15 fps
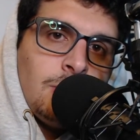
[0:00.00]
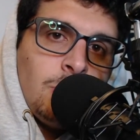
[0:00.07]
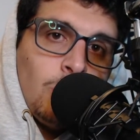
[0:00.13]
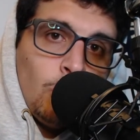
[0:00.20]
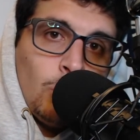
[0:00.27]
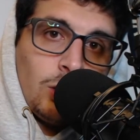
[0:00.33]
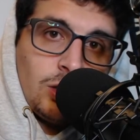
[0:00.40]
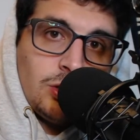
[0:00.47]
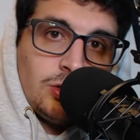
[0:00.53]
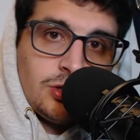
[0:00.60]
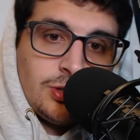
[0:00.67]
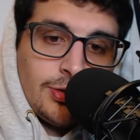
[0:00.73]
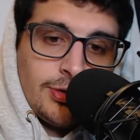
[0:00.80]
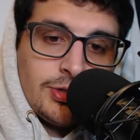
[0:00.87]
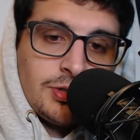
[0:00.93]
But what
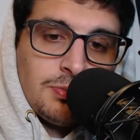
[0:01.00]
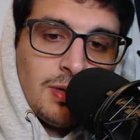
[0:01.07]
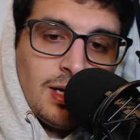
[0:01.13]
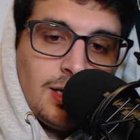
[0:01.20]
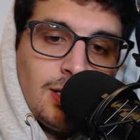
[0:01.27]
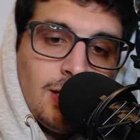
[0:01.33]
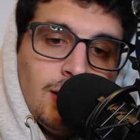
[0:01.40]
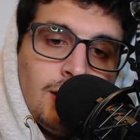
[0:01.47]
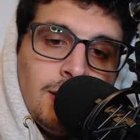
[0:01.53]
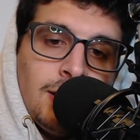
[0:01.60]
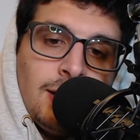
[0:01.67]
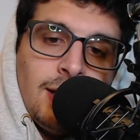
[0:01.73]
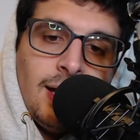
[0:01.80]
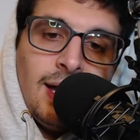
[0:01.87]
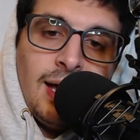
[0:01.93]
concerns me,
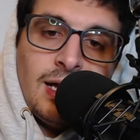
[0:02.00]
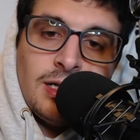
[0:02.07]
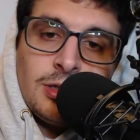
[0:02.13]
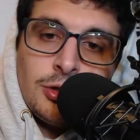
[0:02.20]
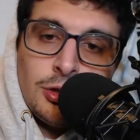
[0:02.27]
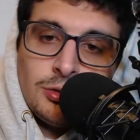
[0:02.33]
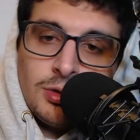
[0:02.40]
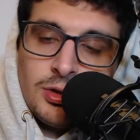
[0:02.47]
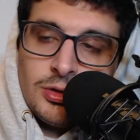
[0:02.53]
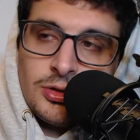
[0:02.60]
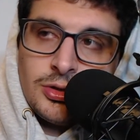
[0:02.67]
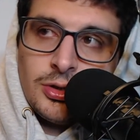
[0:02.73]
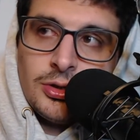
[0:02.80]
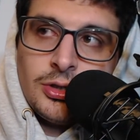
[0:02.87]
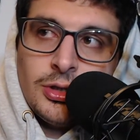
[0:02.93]
and should
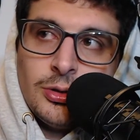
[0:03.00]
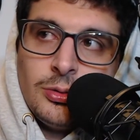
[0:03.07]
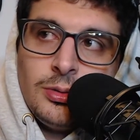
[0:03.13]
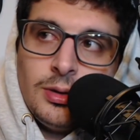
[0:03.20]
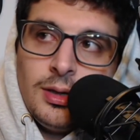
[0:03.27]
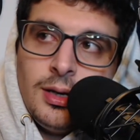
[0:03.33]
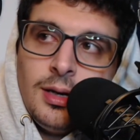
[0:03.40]
concern you,